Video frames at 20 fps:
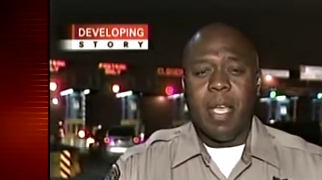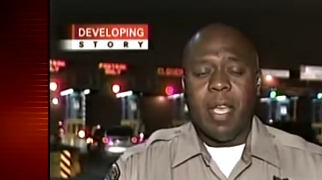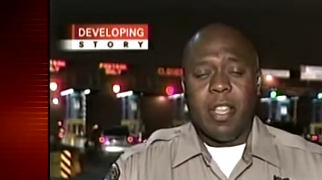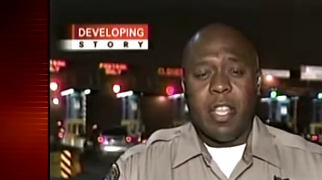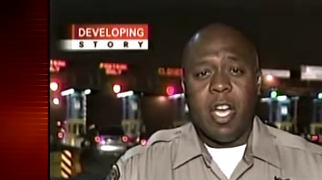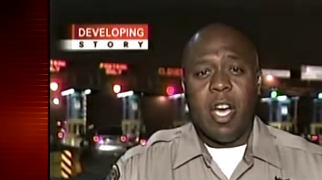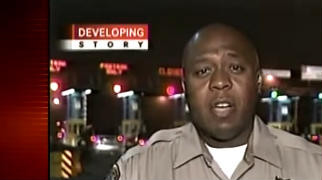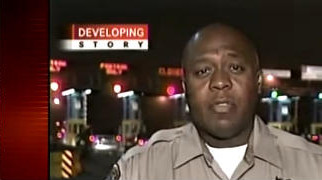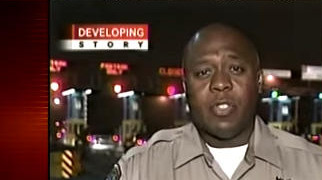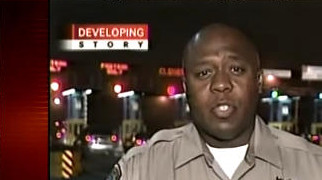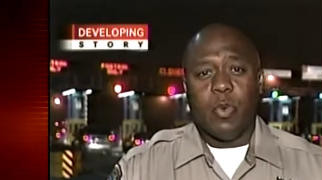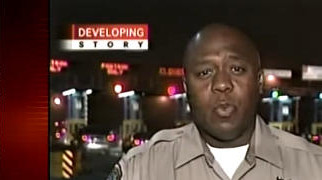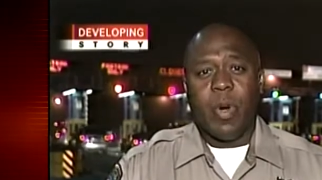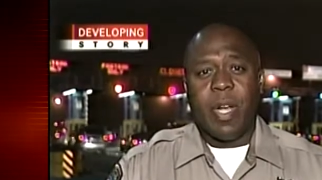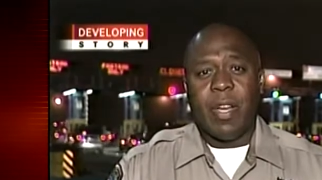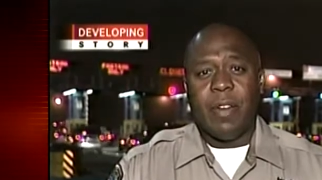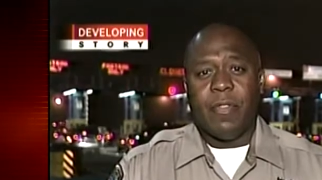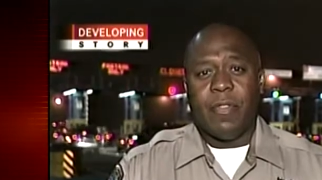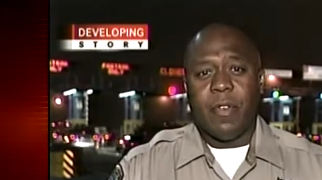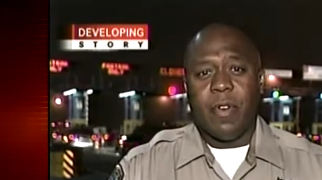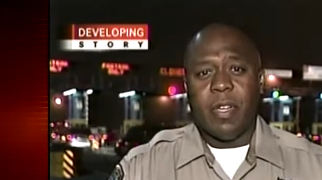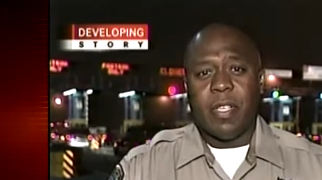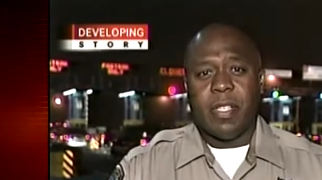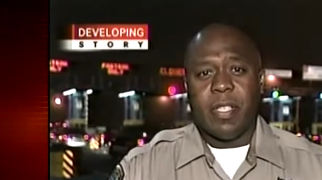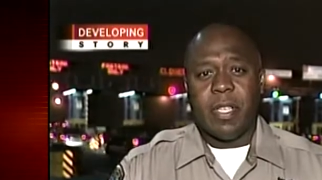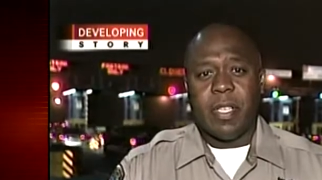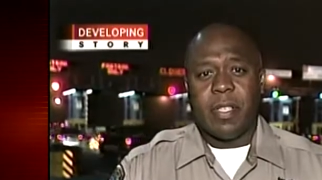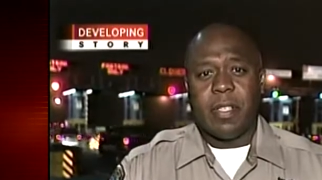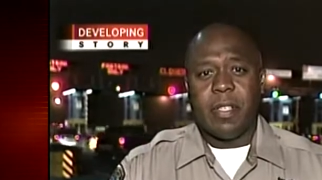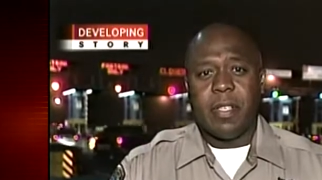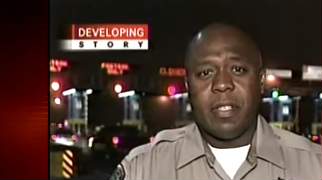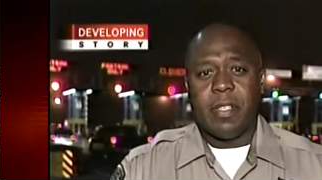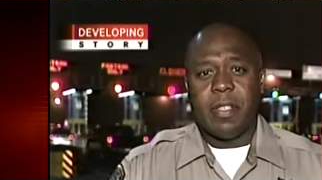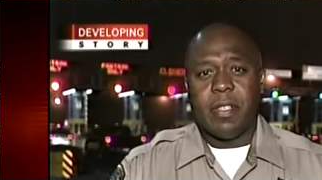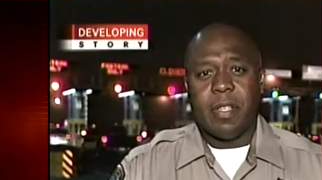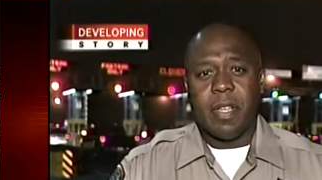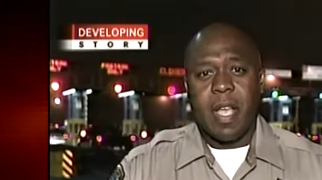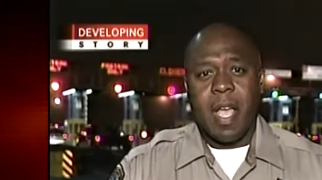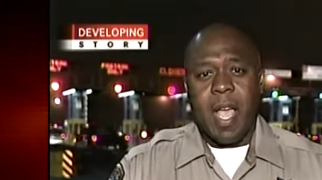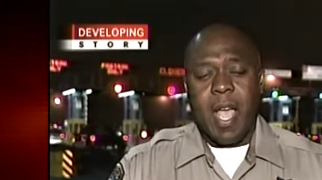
the officer waited for assistance